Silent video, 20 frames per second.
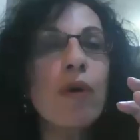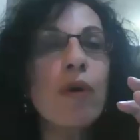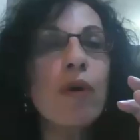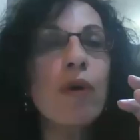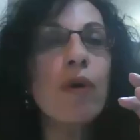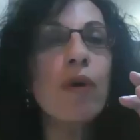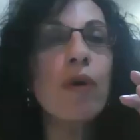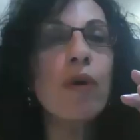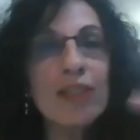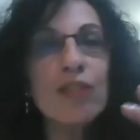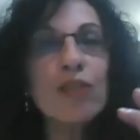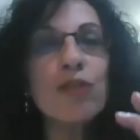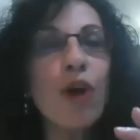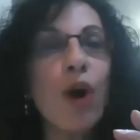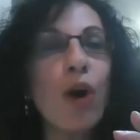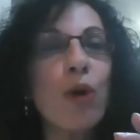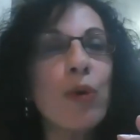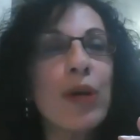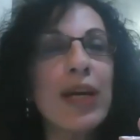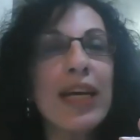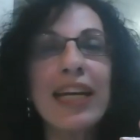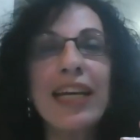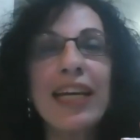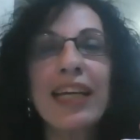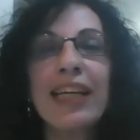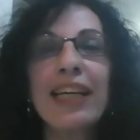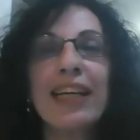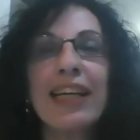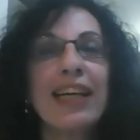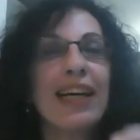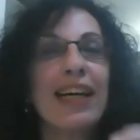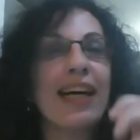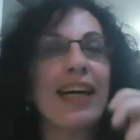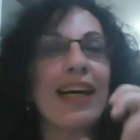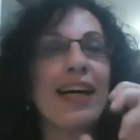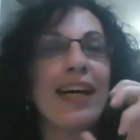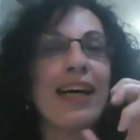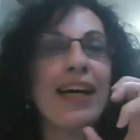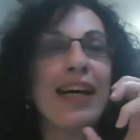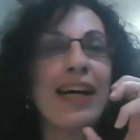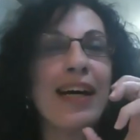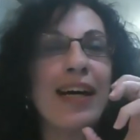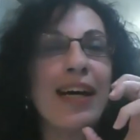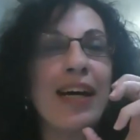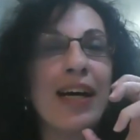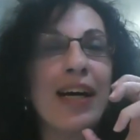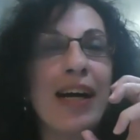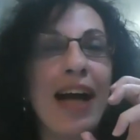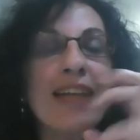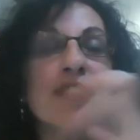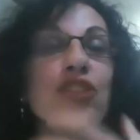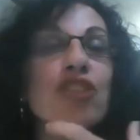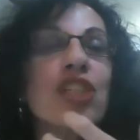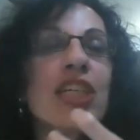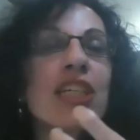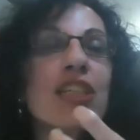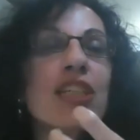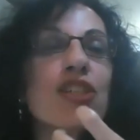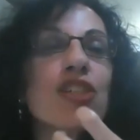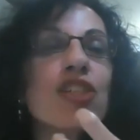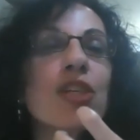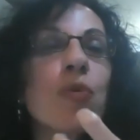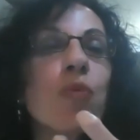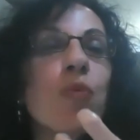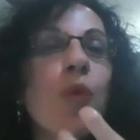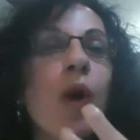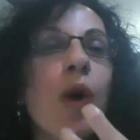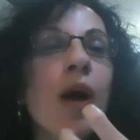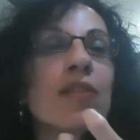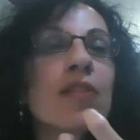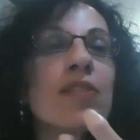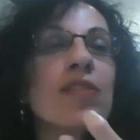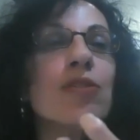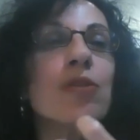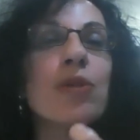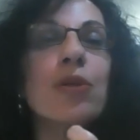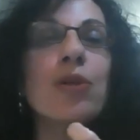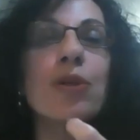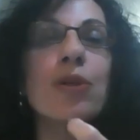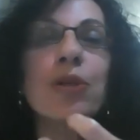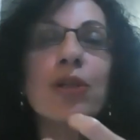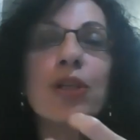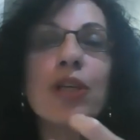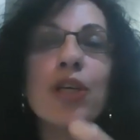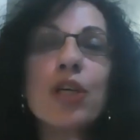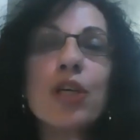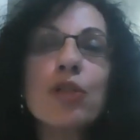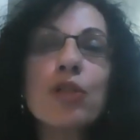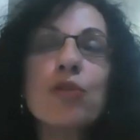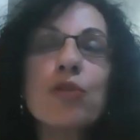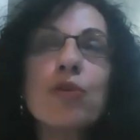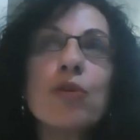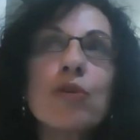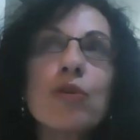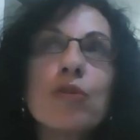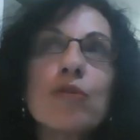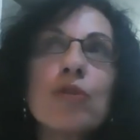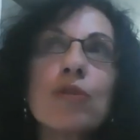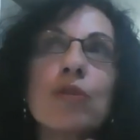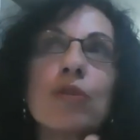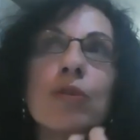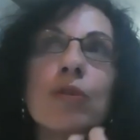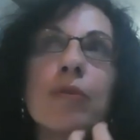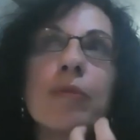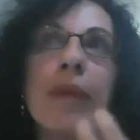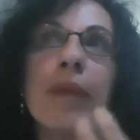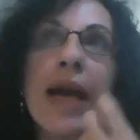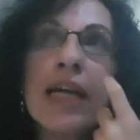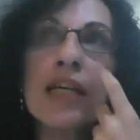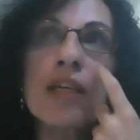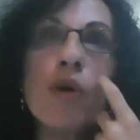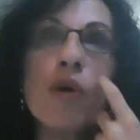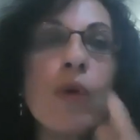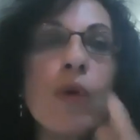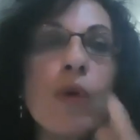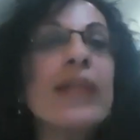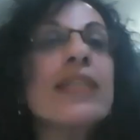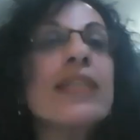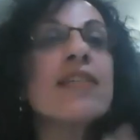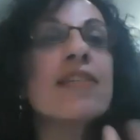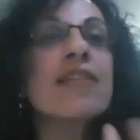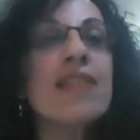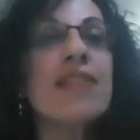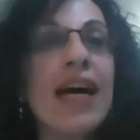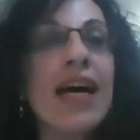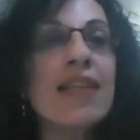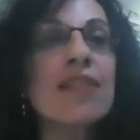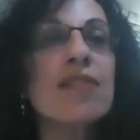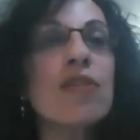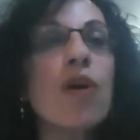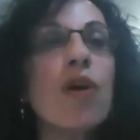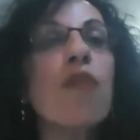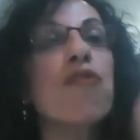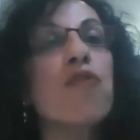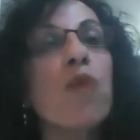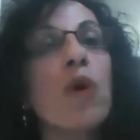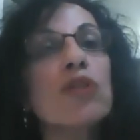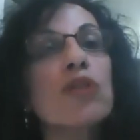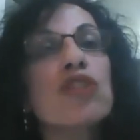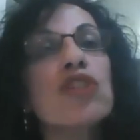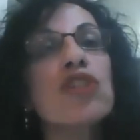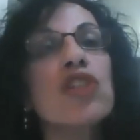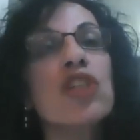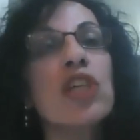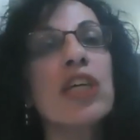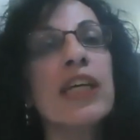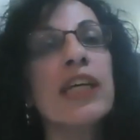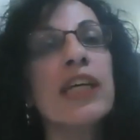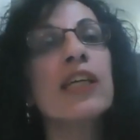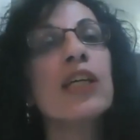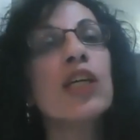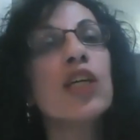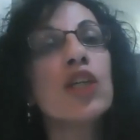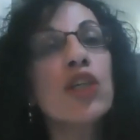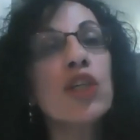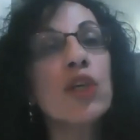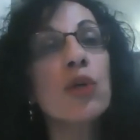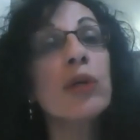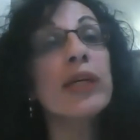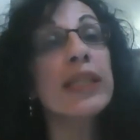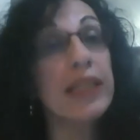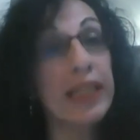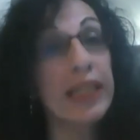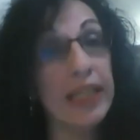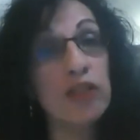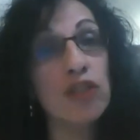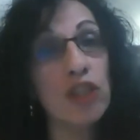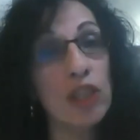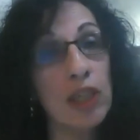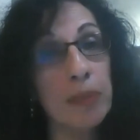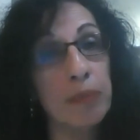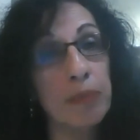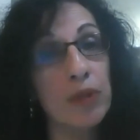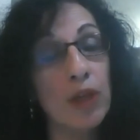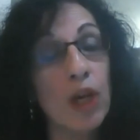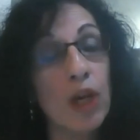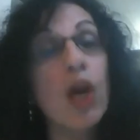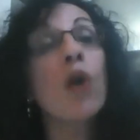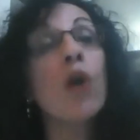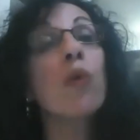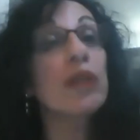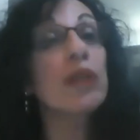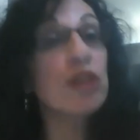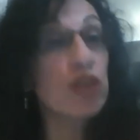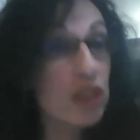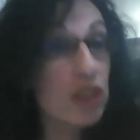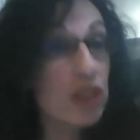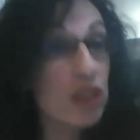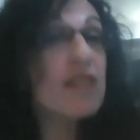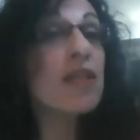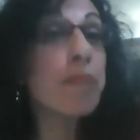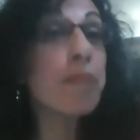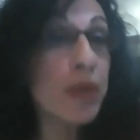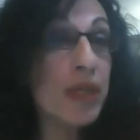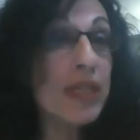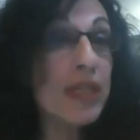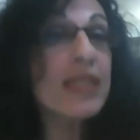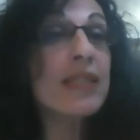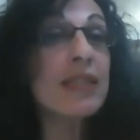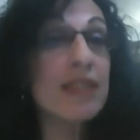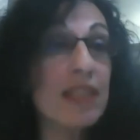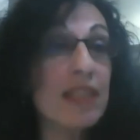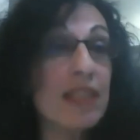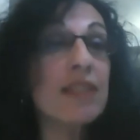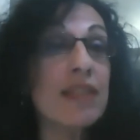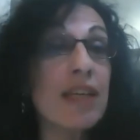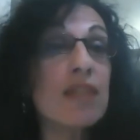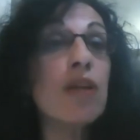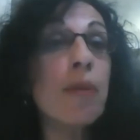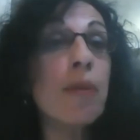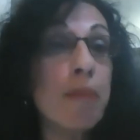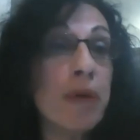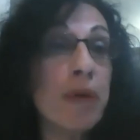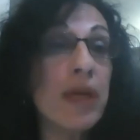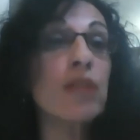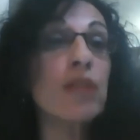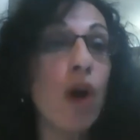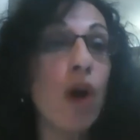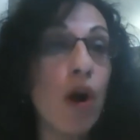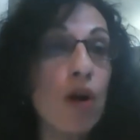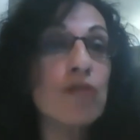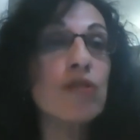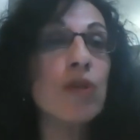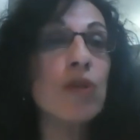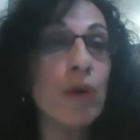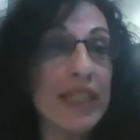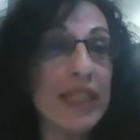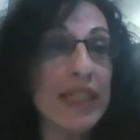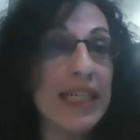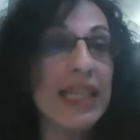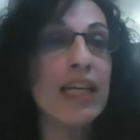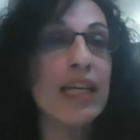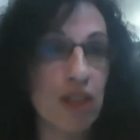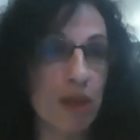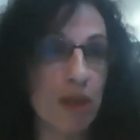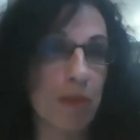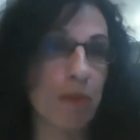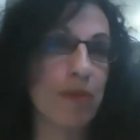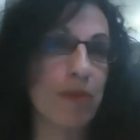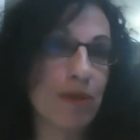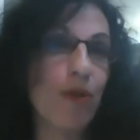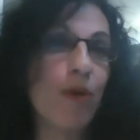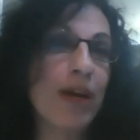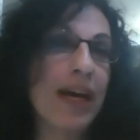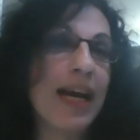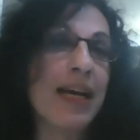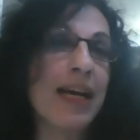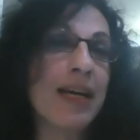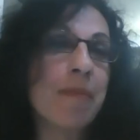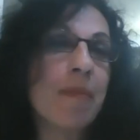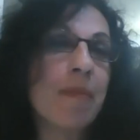one story, and she wants to make a renaissance of what she knew in Egypt, which disappeared also in Egypt. Okay,